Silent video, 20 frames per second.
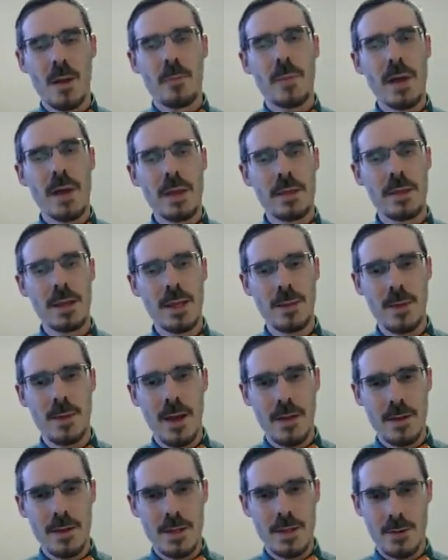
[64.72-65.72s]
But think
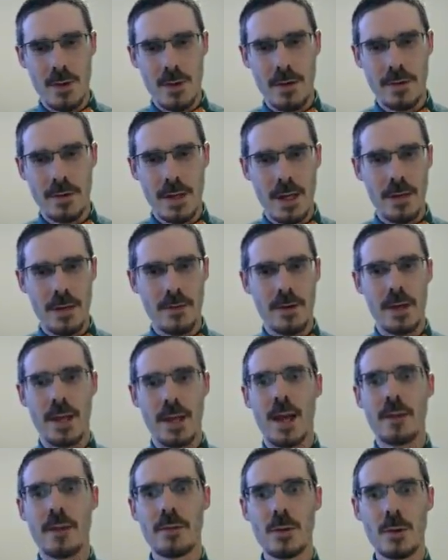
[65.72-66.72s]
about this graph carefully.
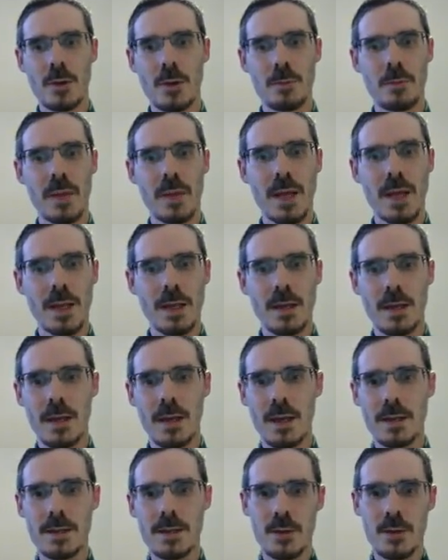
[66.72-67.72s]
Have a look at B.
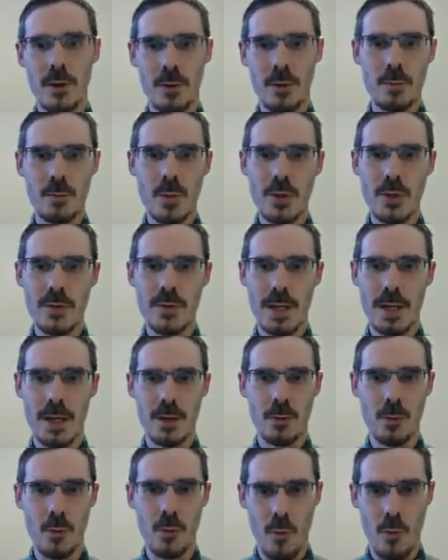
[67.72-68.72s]
It's not moving at
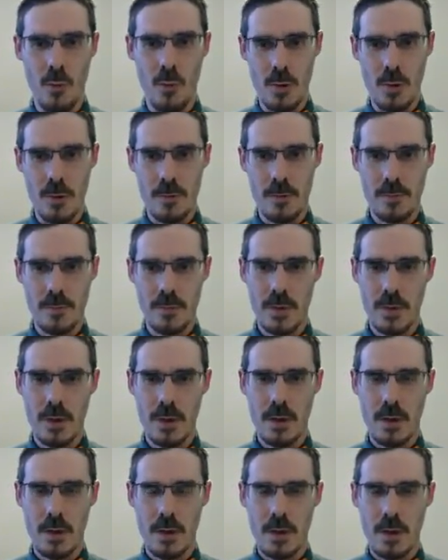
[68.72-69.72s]
all.
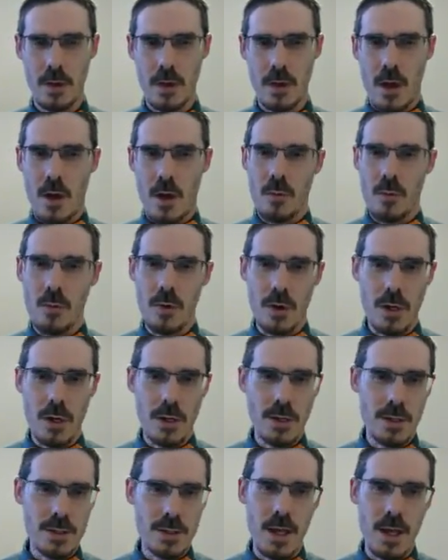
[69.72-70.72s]
What
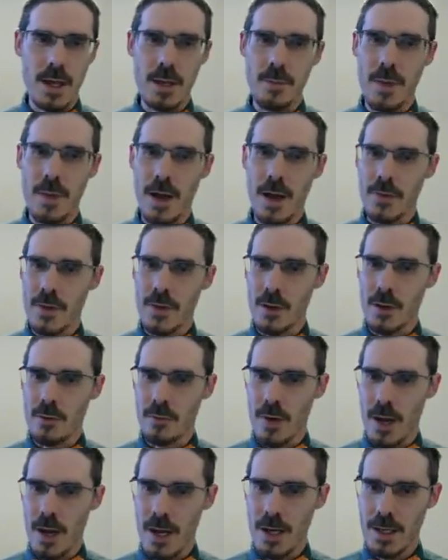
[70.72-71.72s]
can you say about the
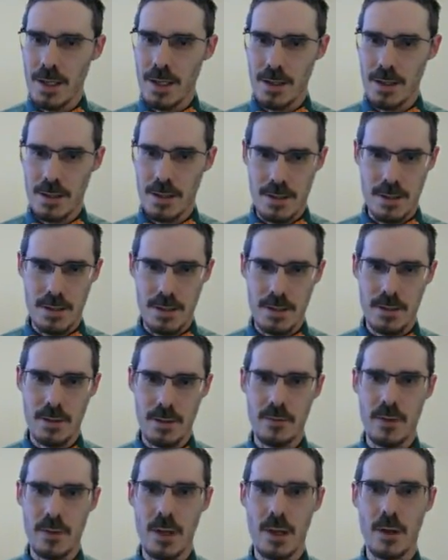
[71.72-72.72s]
gradient
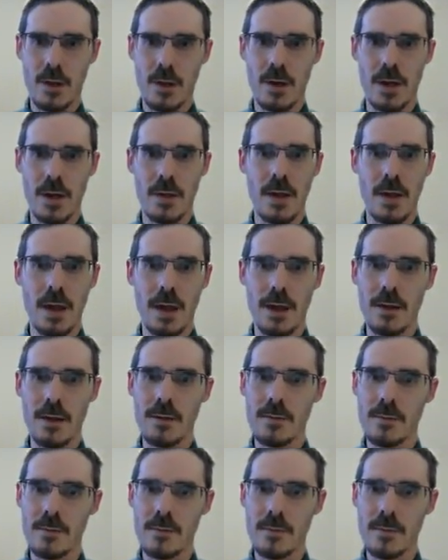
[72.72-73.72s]
of the line there?
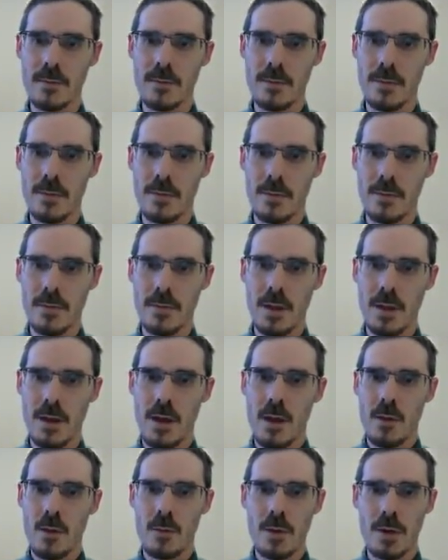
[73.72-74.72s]

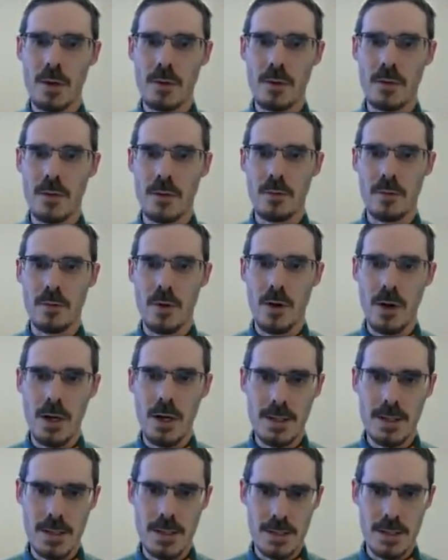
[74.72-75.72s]
Well, the
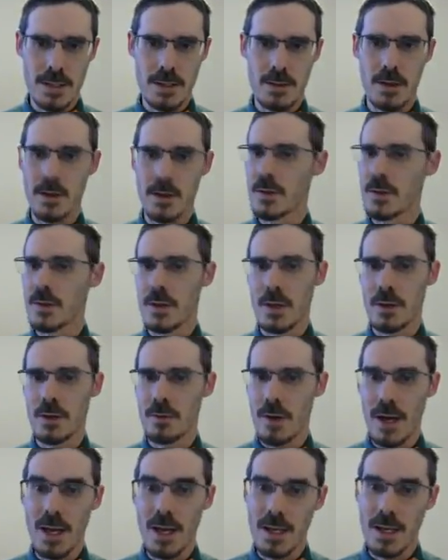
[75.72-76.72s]
rise is 0, the
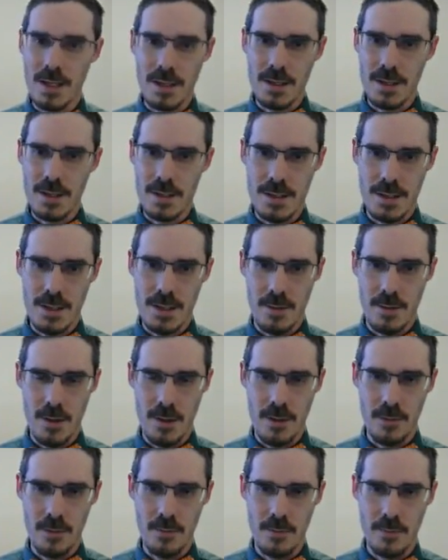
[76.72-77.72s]
gradient is 0,
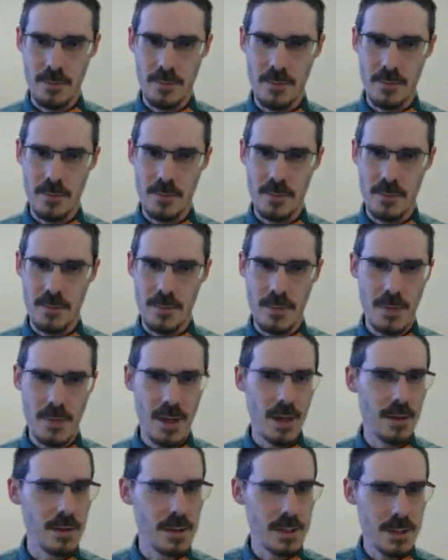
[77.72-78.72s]

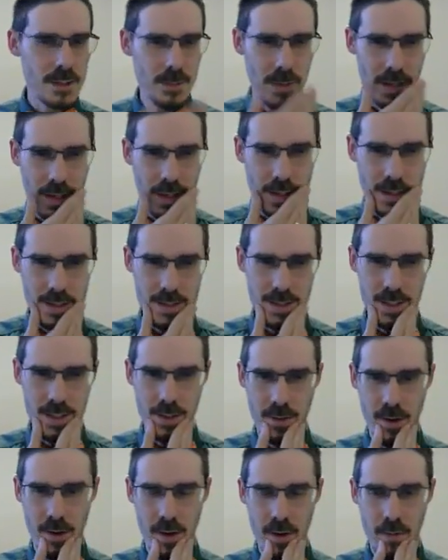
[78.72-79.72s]
and the speed is
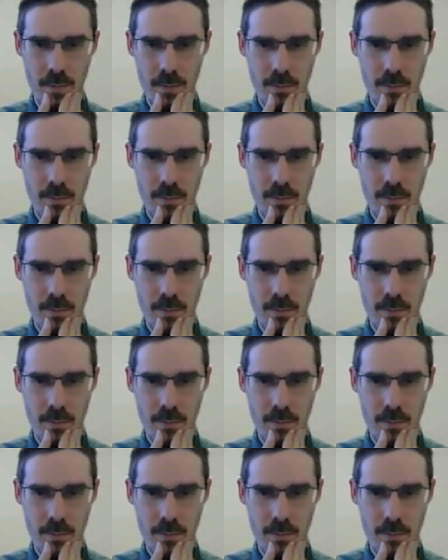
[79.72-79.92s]
0.